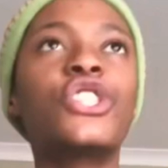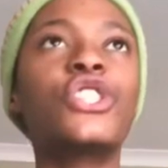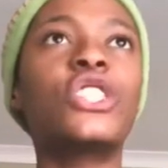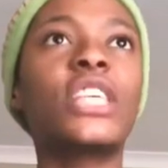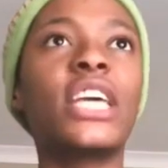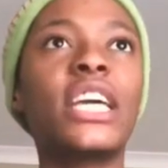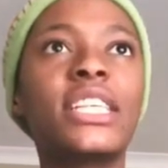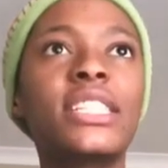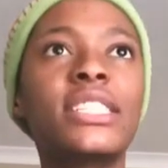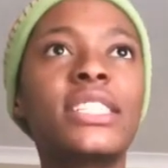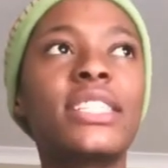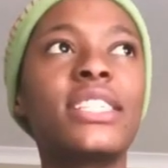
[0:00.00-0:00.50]

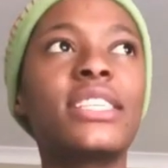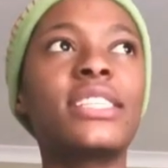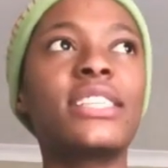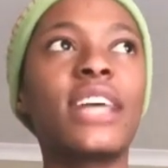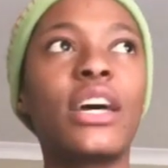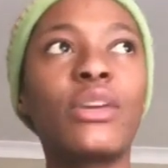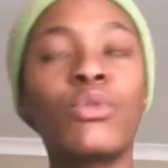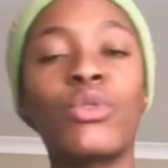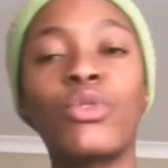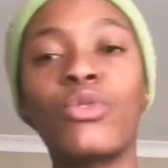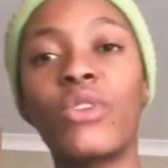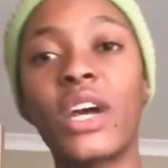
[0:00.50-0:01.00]
says, the
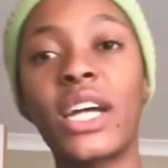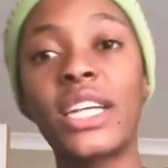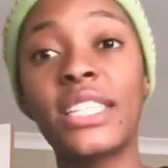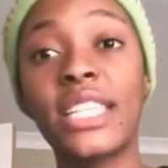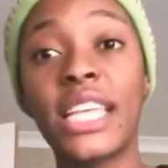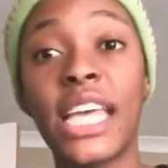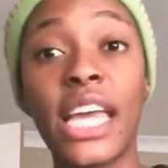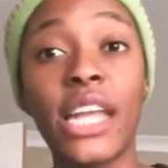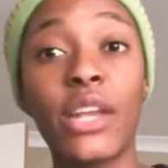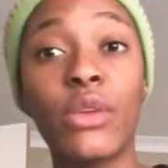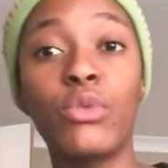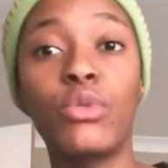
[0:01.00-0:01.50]
sun will rise
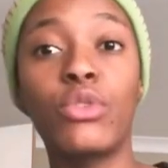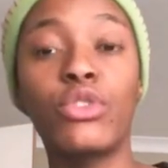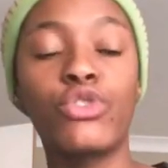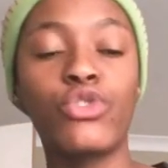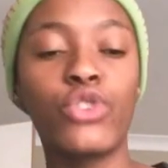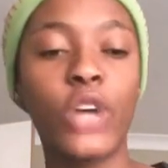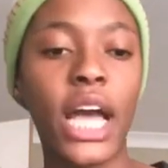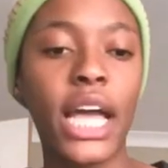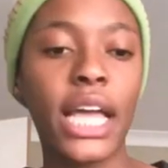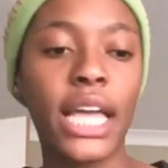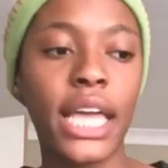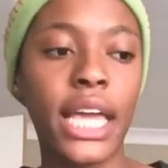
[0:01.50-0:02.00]
again and we'll
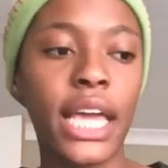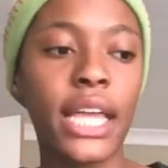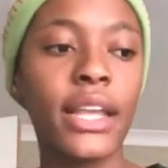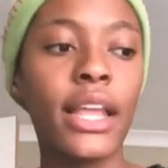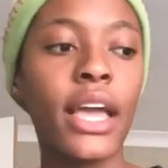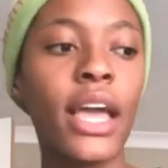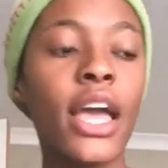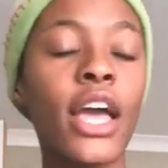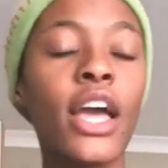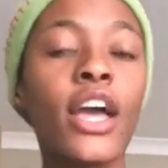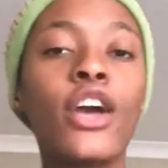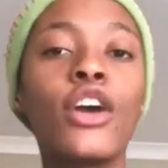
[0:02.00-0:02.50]
try again.
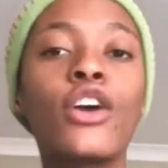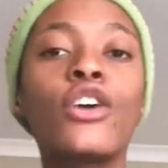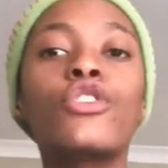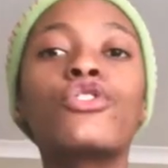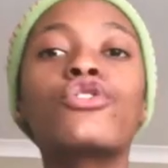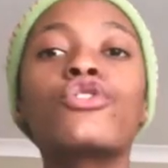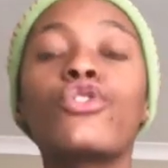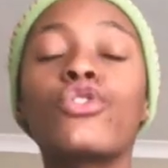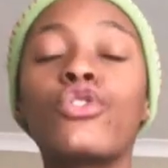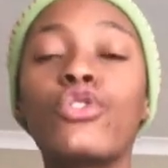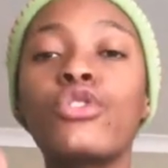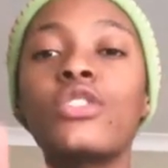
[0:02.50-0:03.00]

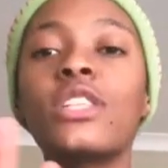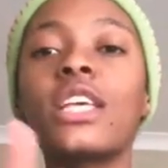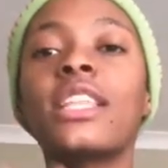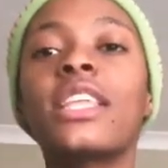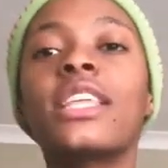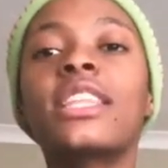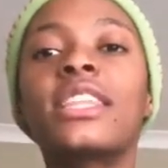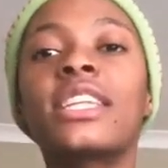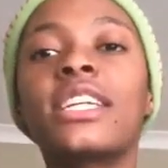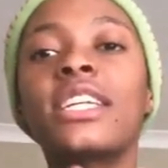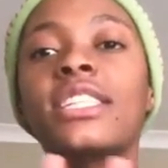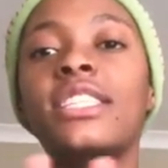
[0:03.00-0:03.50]
So those are
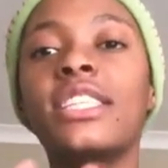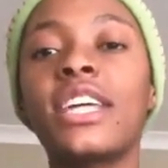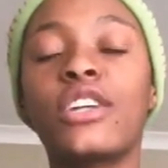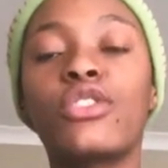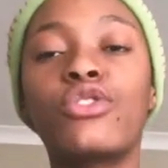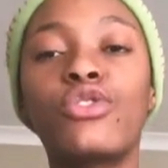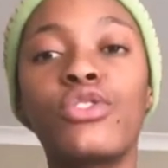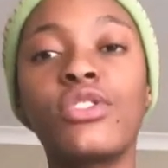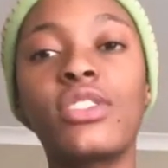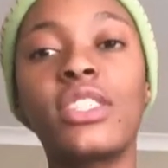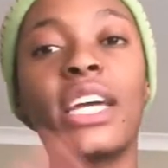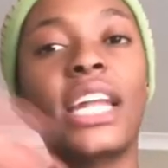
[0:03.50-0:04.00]
the 3
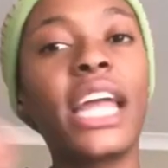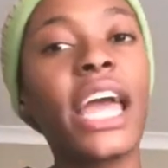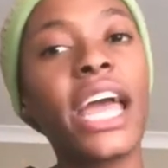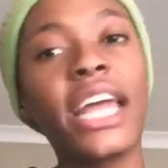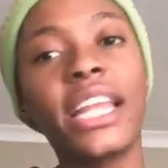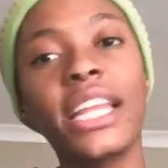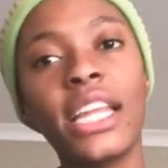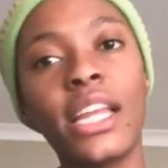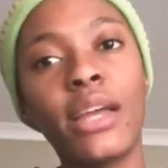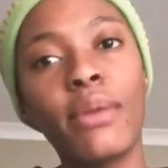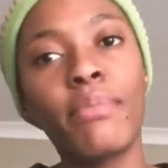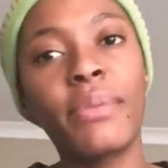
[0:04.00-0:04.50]
tattoos that I
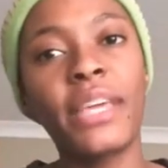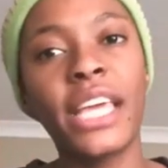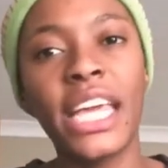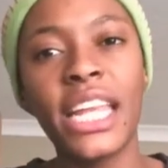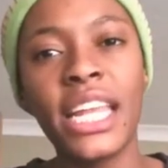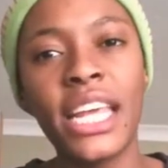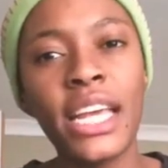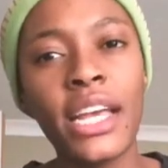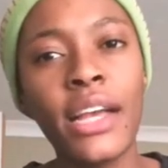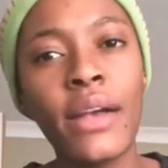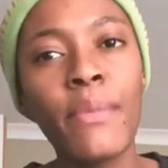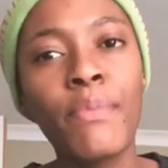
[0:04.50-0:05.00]
ended up
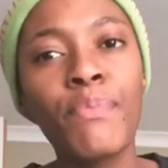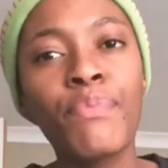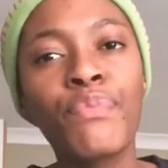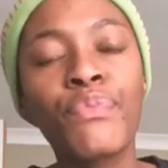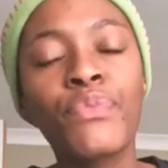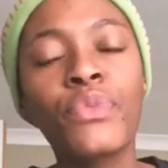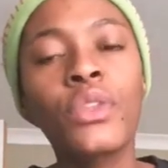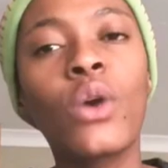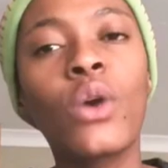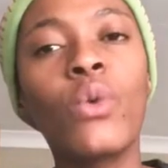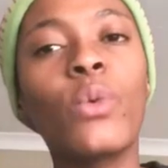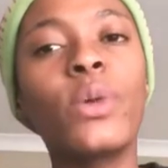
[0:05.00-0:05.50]
getting
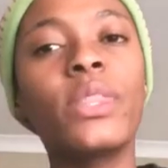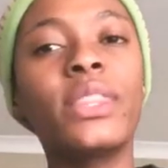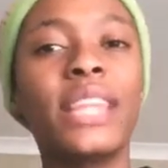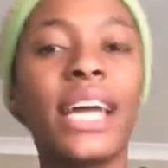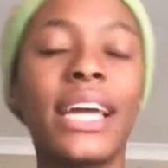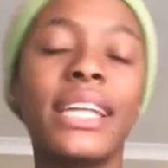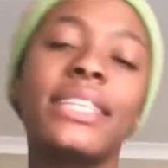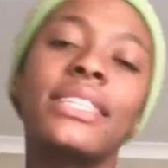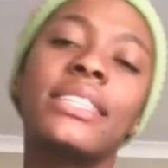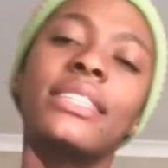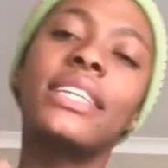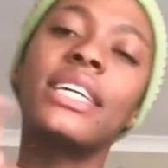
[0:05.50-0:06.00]
with
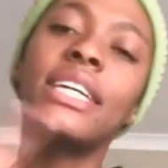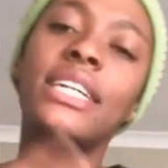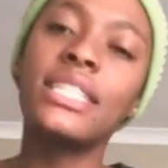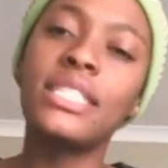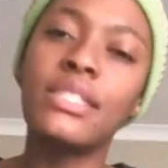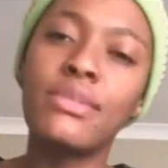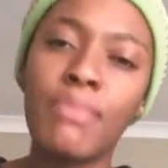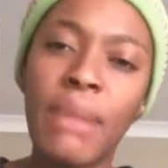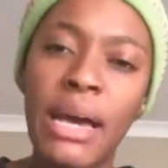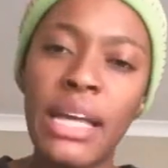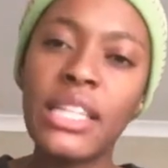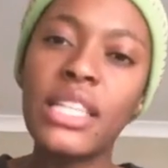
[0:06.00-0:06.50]
that
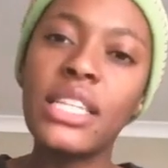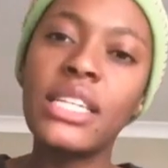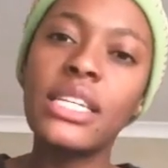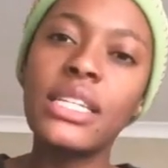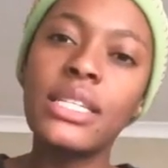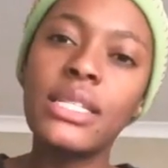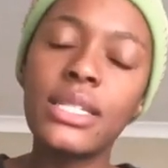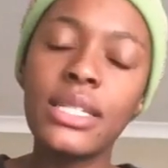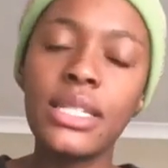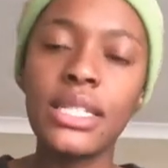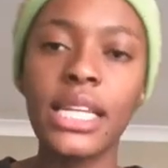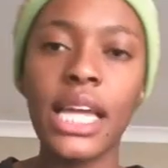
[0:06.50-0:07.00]
nigga's money
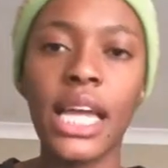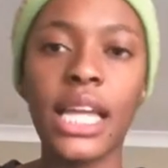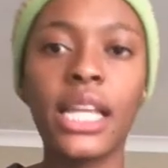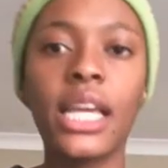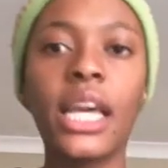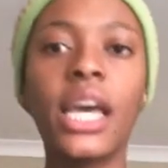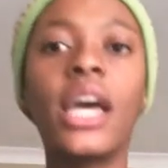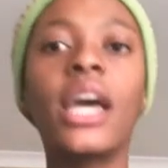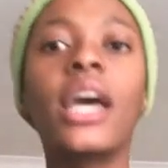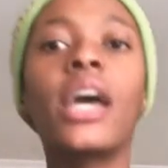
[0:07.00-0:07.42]
instead.